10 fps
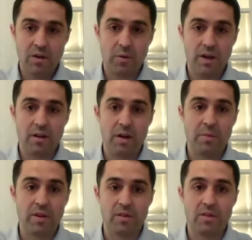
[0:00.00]
when I
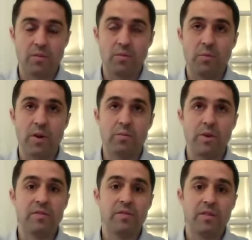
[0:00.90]
mean when
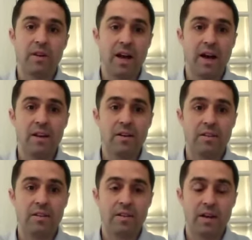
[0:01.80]
we've hired,